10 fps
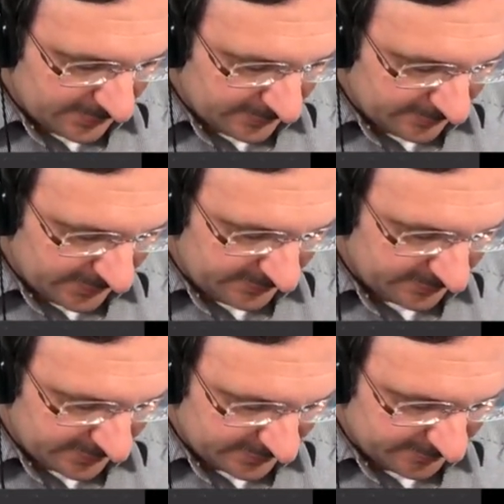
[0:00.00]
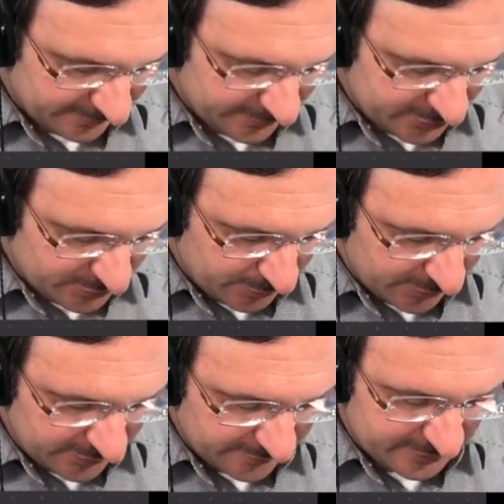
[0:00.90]
Right, so that's the first
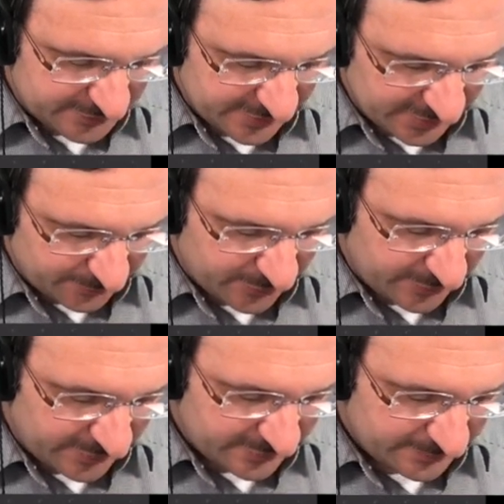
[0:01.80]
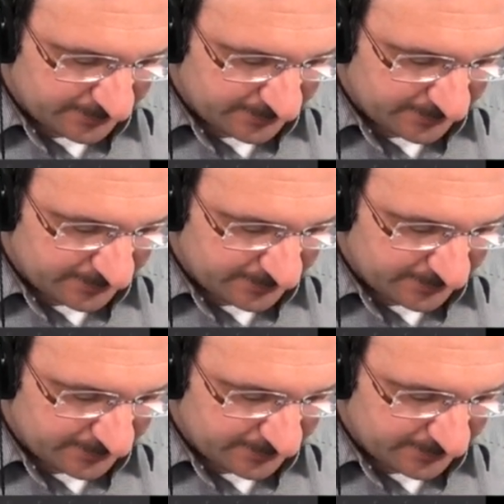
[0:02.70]
part of our scalar product.